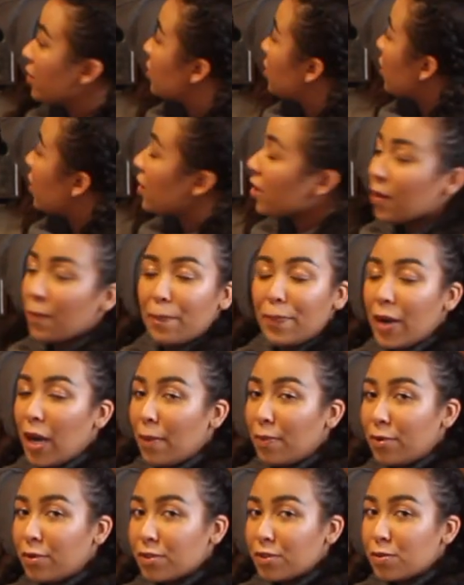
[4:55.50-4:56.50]
until it
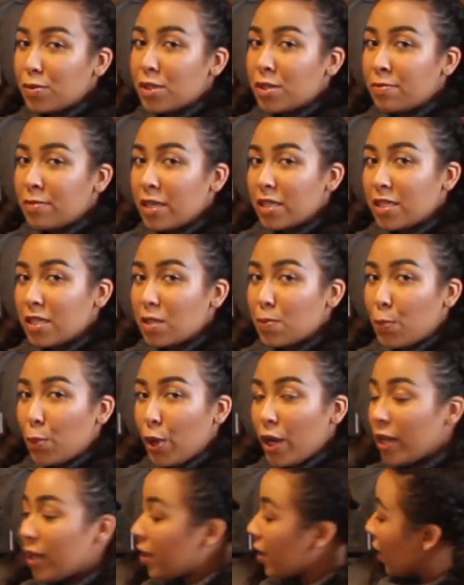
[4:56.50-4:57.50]
bubbles, which means it's
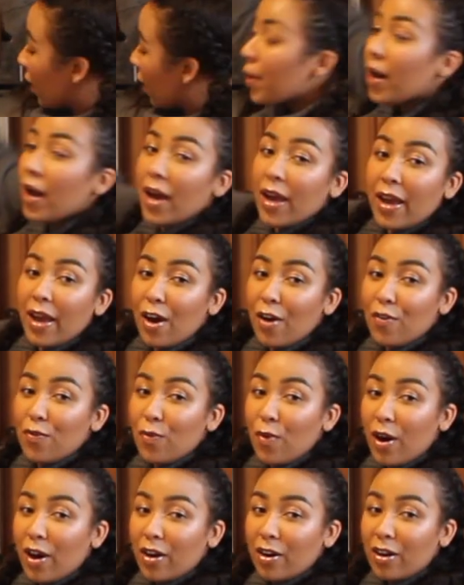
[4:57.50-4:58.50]
boiling. But I have
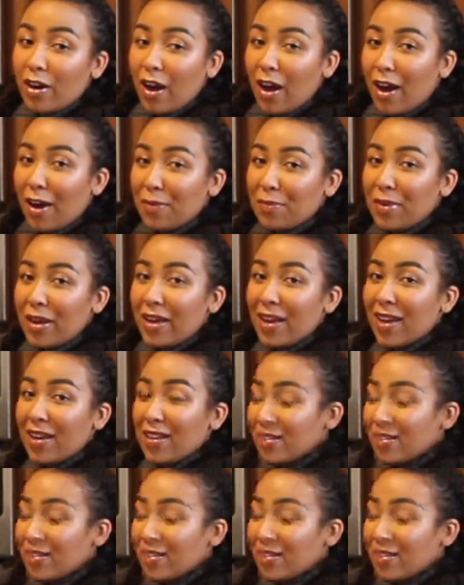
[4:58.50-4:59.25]
water on my